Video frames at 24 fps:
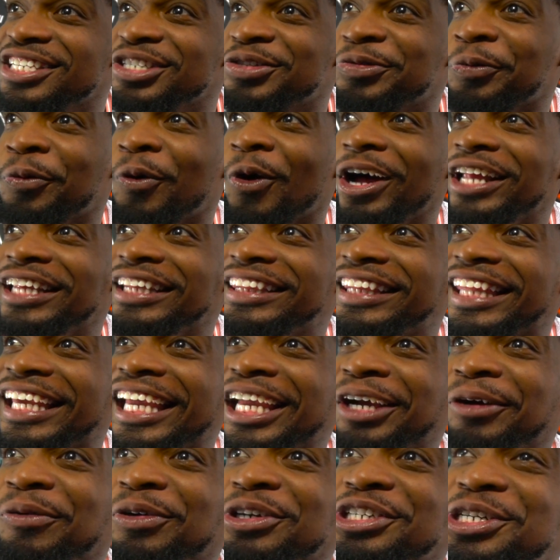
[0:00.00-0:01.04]
one
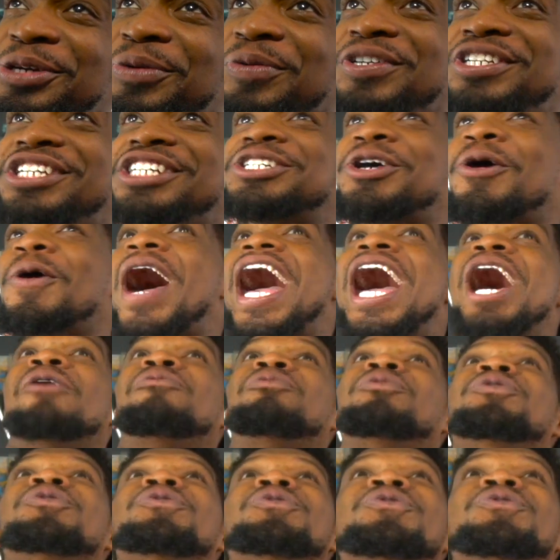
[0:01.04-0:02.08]
thing where she would just go,
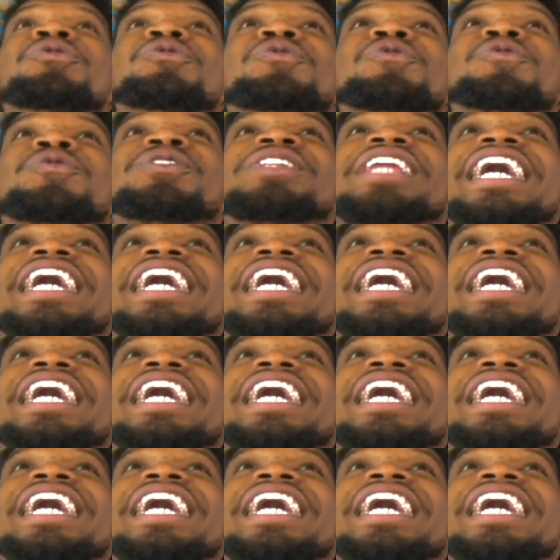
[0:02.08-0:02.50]
"Awoo,"